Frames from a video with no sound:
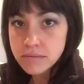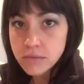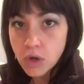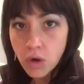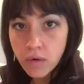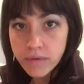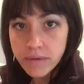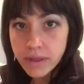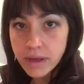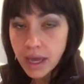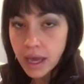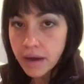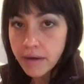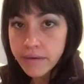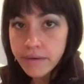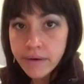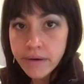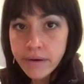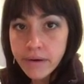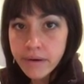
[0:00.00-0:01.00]

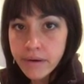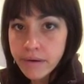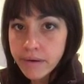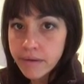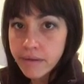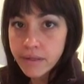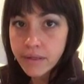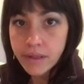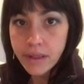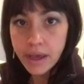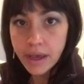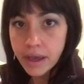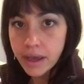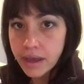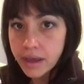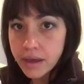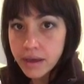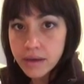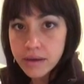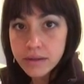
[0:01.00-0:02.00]
over-the-counter
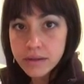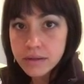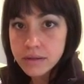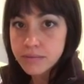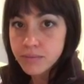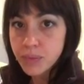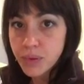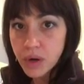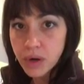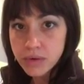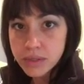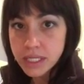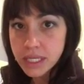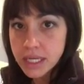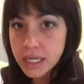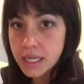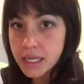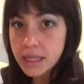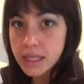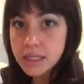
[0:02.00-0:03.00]
like
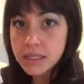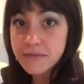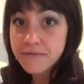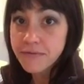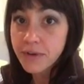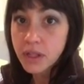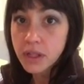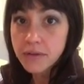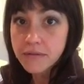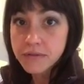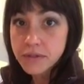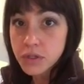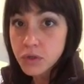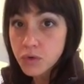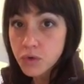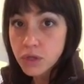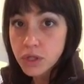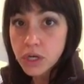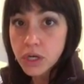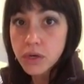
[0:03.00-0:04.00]
protein that's full of
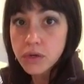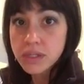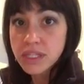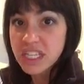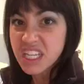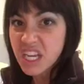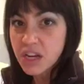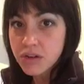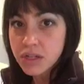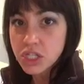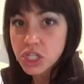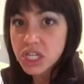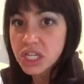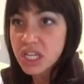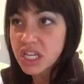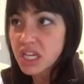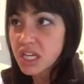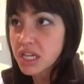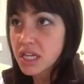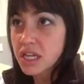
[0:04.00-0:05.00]
sucralose and
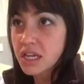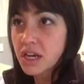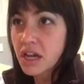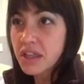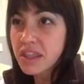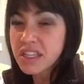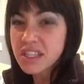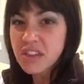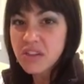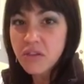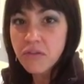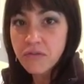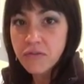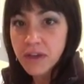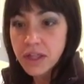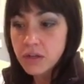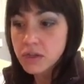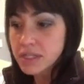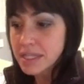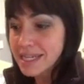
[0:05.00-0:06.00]
carrageenan and all these other
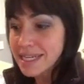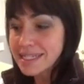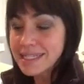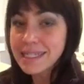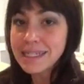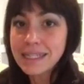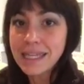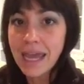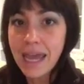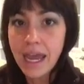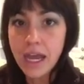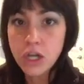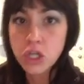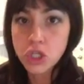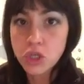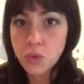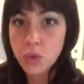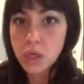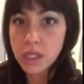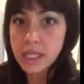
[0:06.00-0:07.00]
fillers. This is
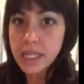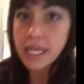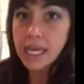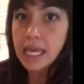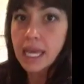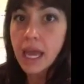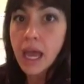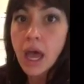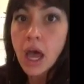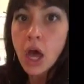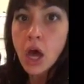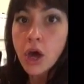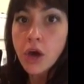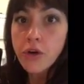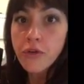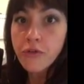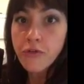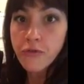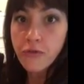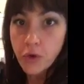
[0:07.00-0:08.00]
actually
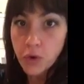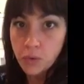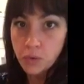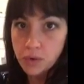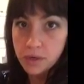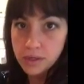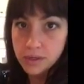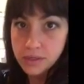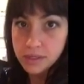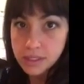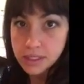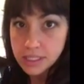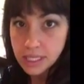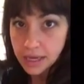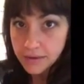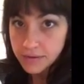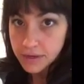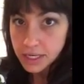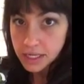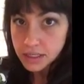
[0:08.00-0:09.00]
food.
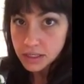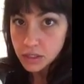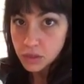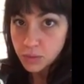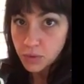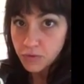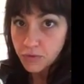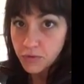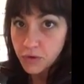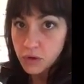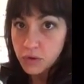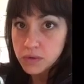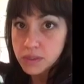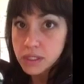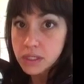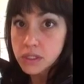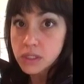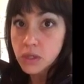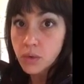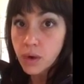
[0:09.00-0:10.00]
70
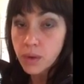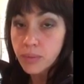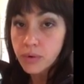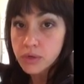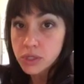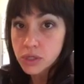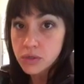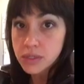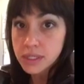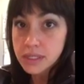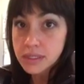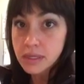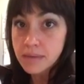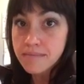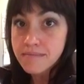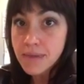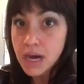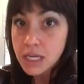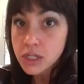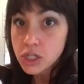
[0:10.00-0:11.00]
superfoods, so it produces
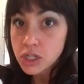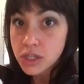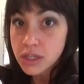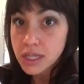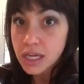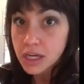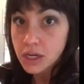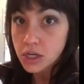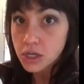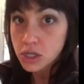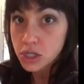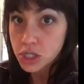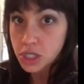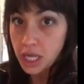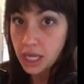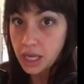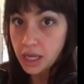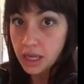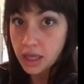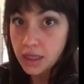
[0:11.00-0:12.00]
a much thicker
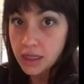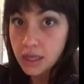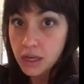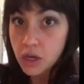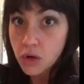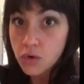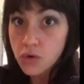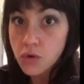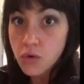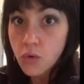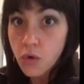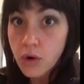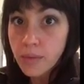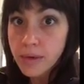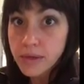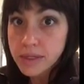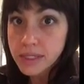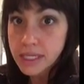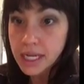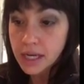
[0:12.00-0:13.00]
shake than your
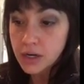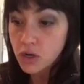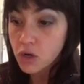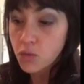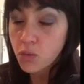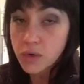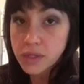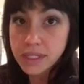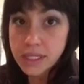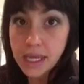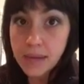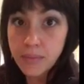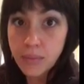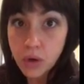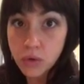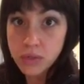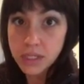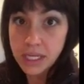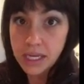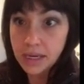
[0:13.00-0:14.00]
normal standard, we'll say,
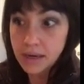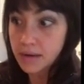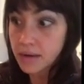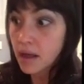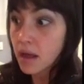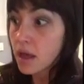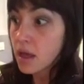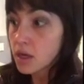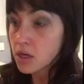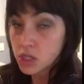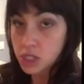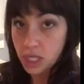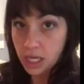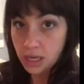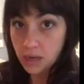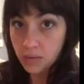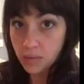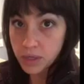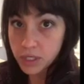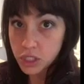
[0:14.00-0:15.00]
protein
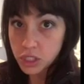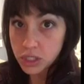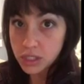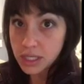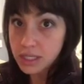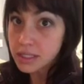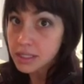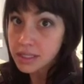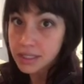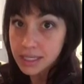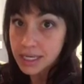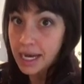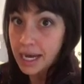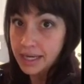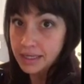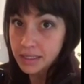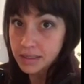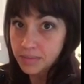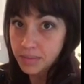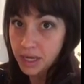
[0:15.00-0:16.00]
shake, which this is
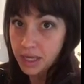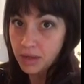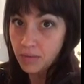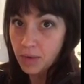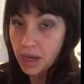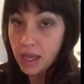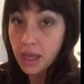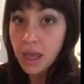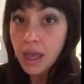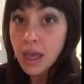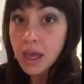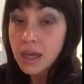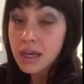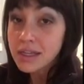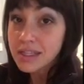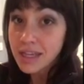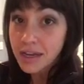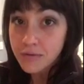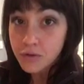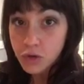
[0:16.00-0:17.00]
not, by the way,
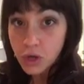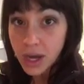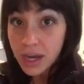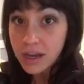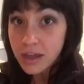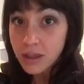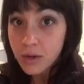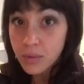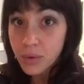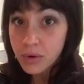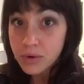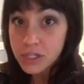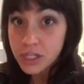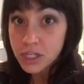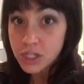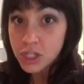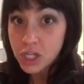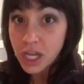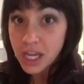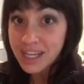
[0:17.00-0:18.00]
because I've tried other
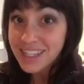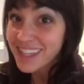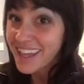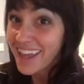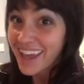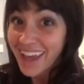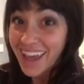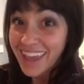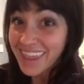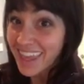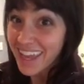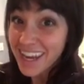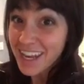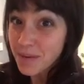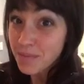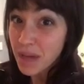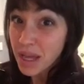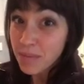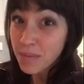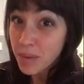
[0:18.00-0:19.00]
protein shakes and they
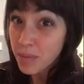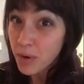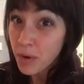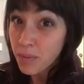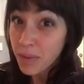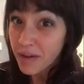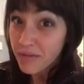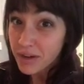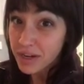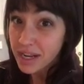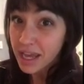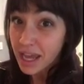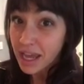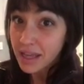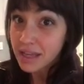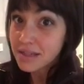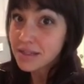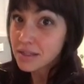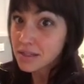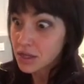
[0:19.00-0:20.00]
didn't make me poop every
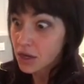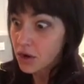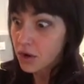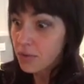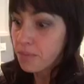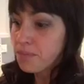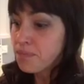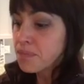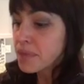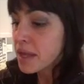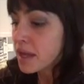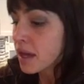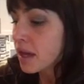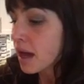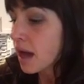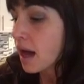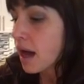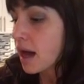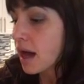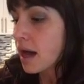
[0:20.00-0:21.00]
day. So
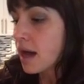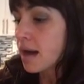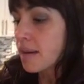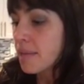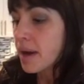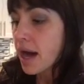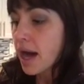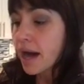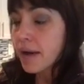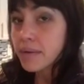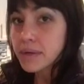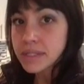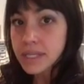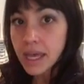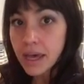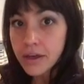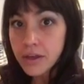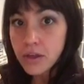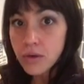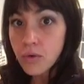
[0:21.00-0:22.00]
I will
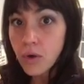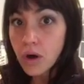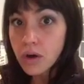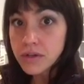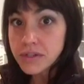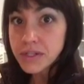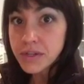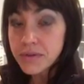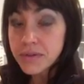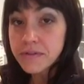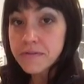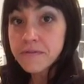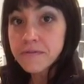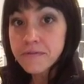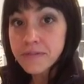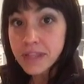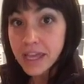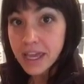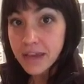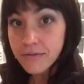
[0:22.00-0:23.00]
tell you also, the
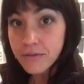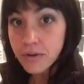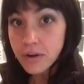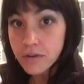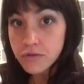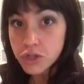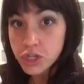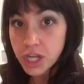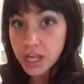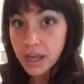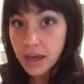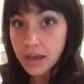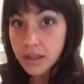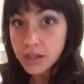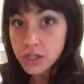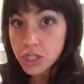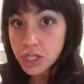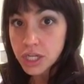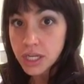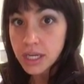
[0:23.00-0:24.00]
flavor of
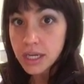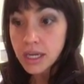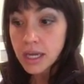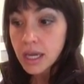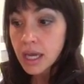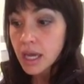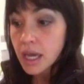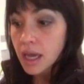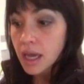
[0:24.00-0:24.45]
Shakeology